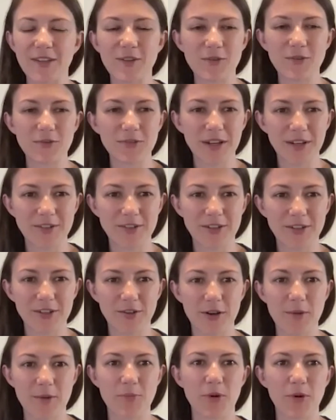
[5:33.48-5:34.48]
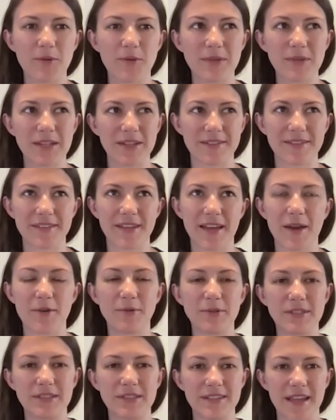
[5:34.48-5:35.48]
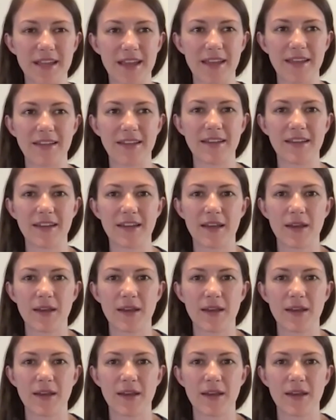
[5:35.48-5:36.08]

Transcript: you touch on a great point because I would say